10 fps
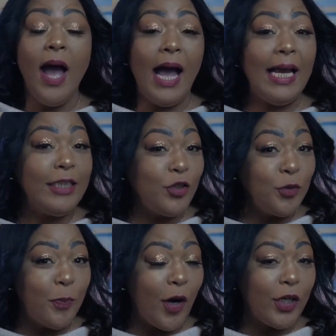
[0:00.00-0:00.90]
I like to
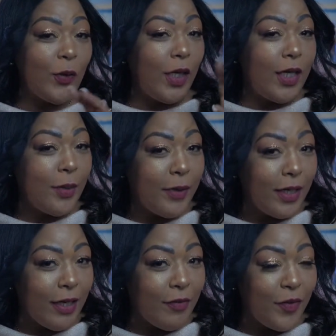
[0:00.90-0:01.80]
sparkle a little bit
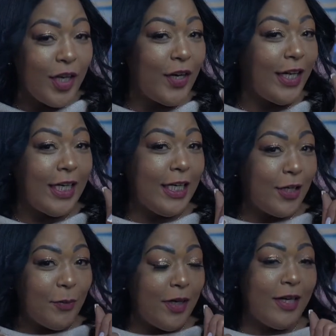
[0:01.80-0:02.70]
of love over there and a
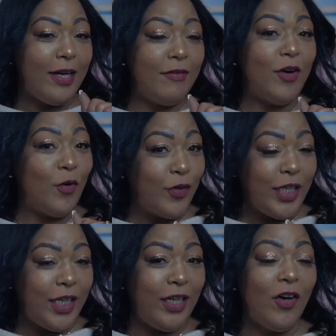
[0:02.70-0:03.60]
little bit of love over
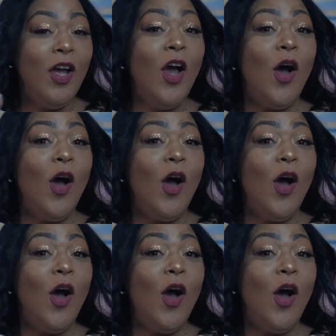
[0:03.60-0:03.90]
here.